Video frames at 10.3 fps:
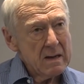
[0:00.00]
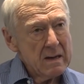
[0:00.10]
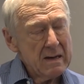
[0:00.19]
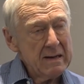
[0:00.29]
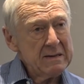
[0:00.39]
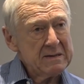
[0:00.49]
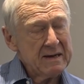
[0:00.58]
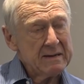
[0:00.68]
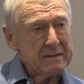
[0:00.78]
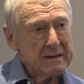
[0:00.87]
He
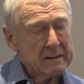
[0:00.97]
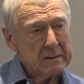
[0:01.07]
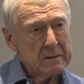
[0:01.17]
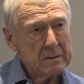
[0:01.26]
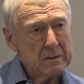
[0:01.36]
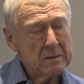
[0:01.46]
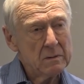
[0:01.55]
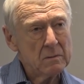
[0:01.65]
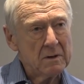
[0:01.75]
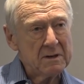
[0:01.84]
said that
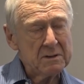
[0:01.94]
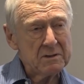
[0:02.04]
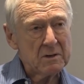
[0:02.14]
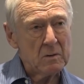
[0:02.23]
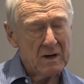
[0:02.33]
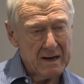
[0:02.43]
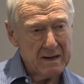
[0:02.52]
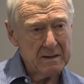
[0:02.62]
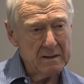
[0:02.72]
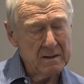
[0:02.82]
what is
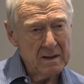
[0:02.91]
required